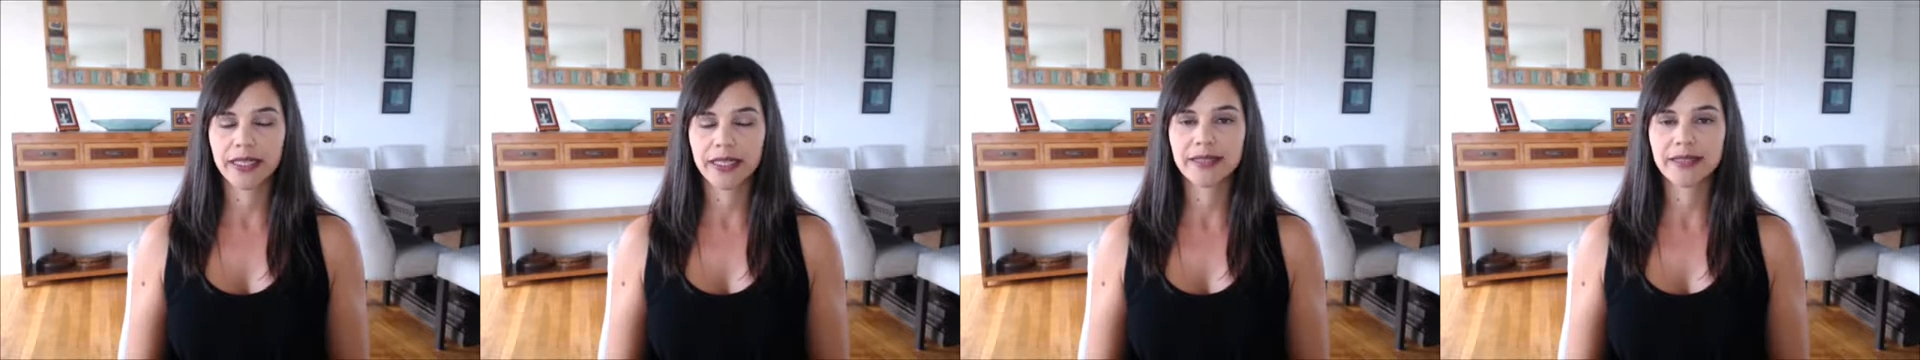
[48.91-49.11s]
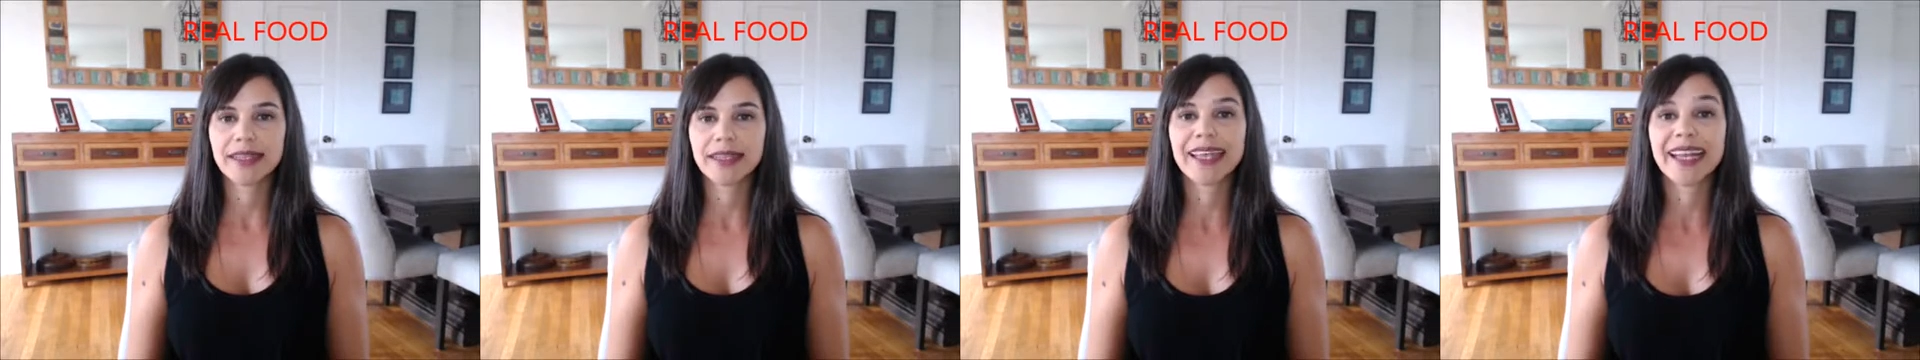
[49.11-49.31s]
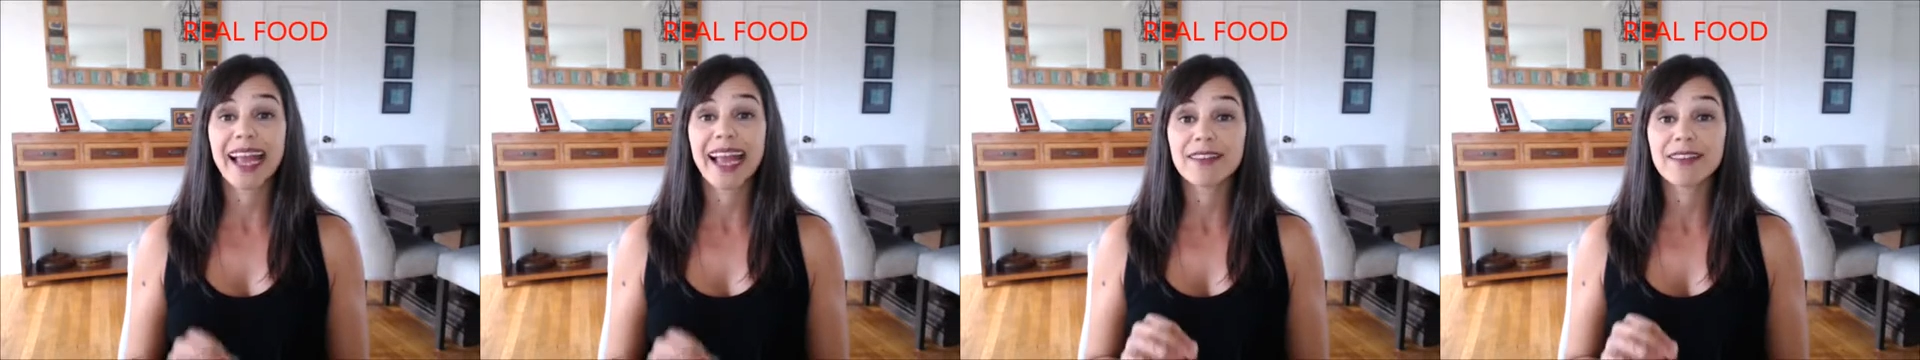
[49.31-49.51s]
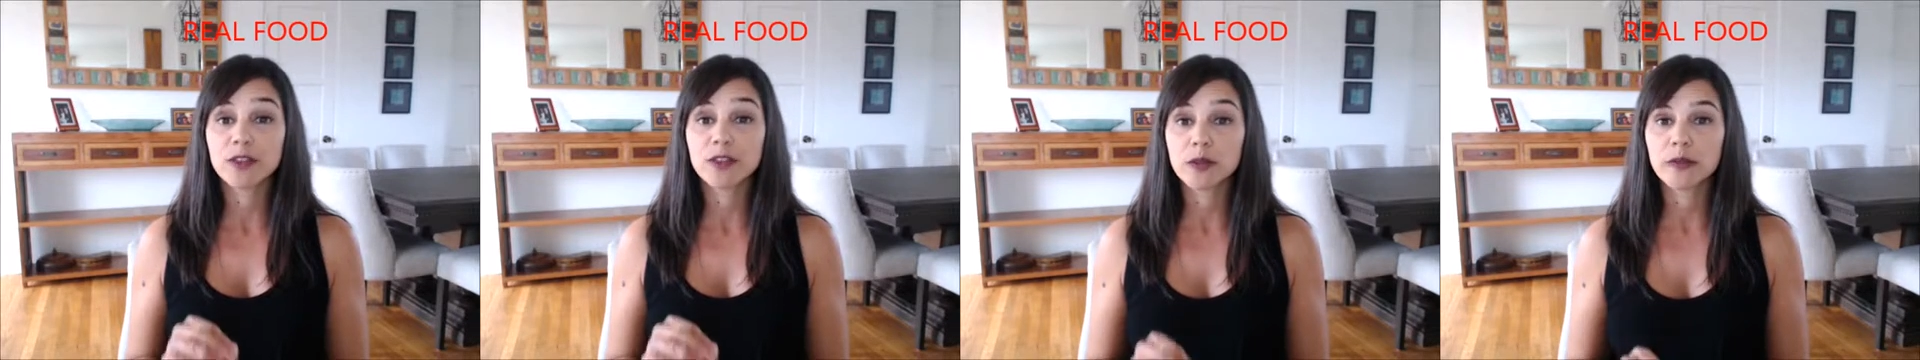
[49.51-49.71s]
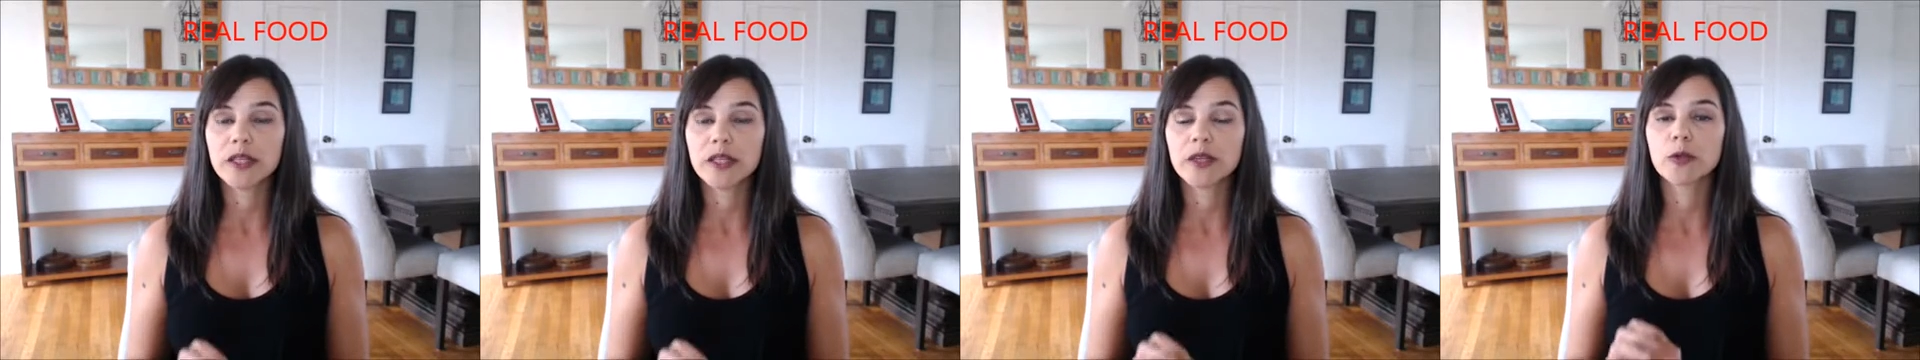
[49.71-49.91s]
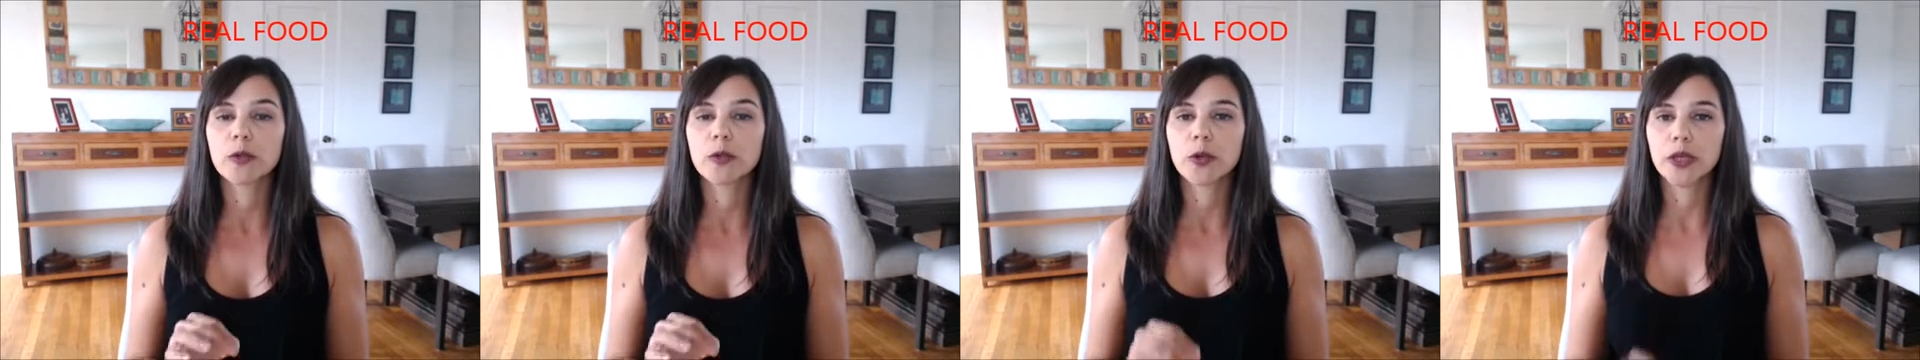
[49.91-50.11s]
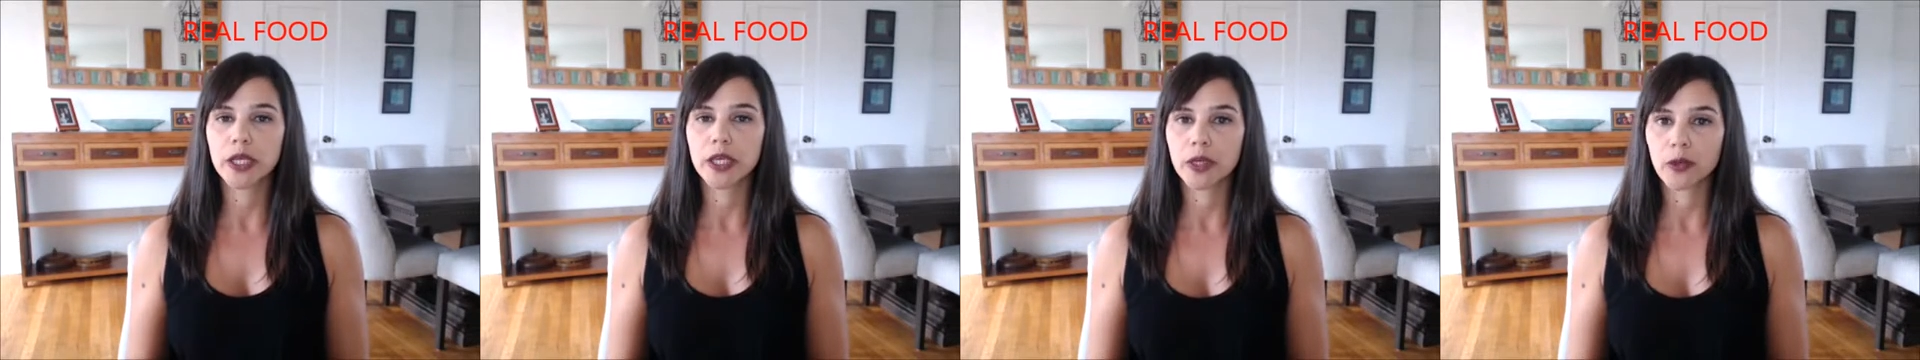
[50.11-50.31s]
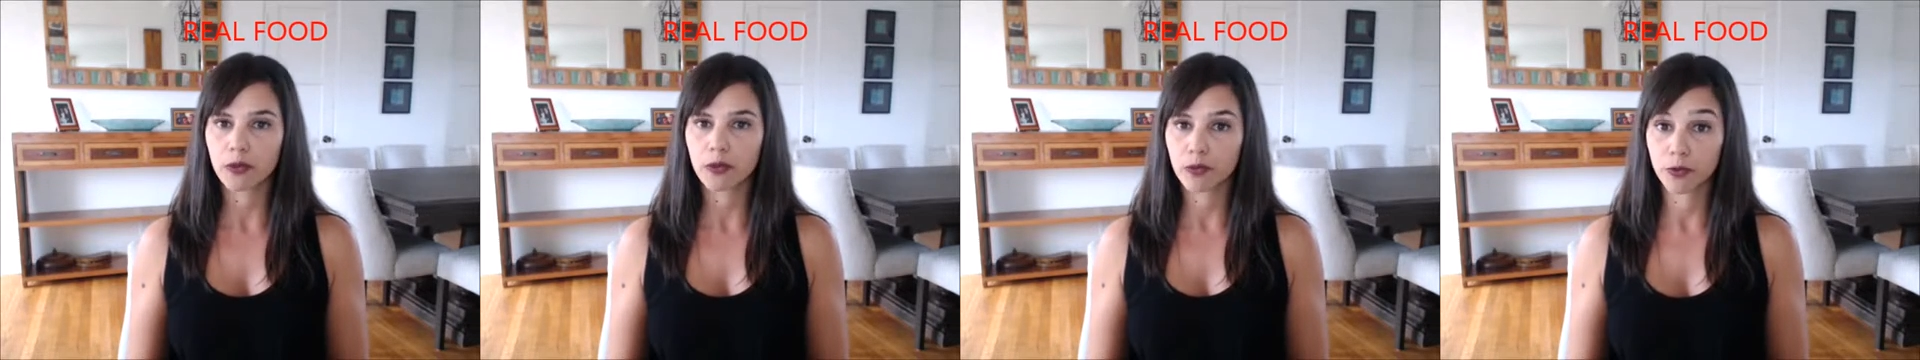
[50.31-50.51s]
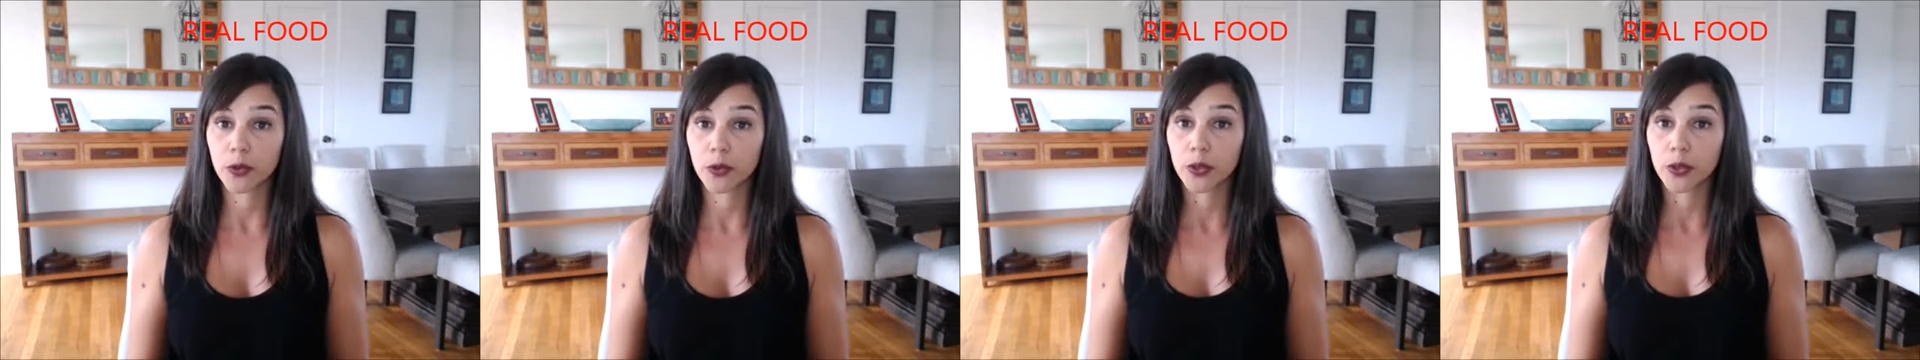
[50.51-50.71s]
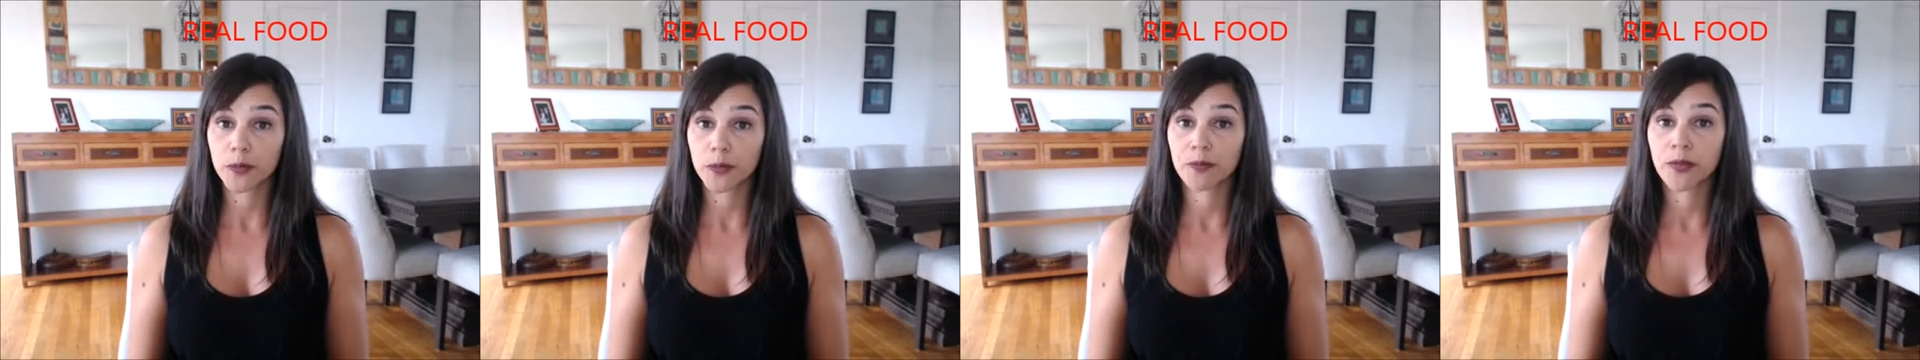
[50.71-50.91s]
Yes, it has to be real
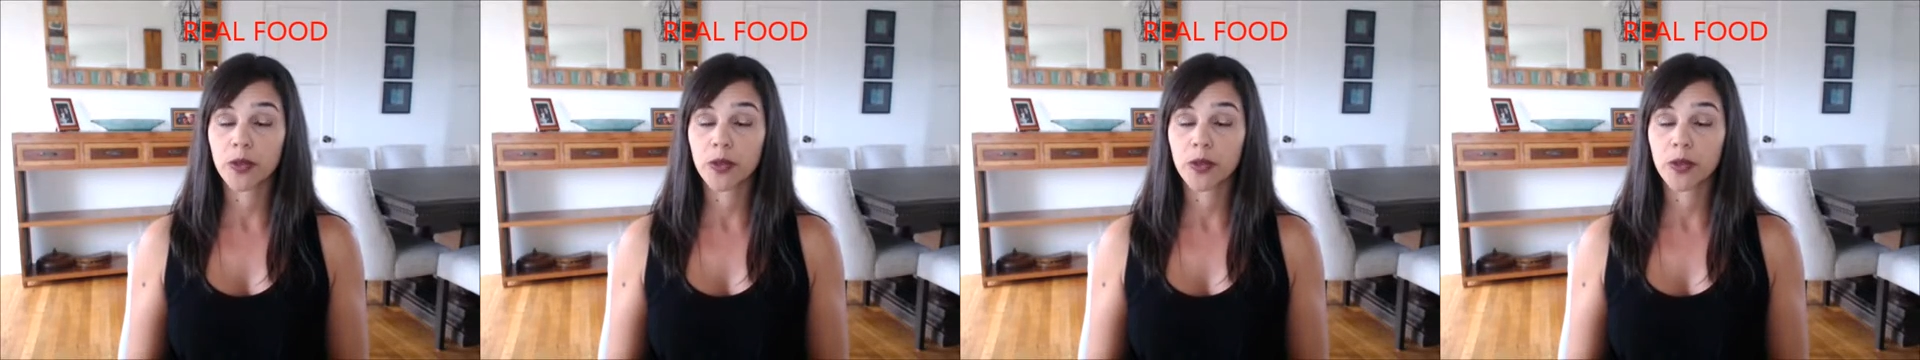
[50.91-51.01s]
food,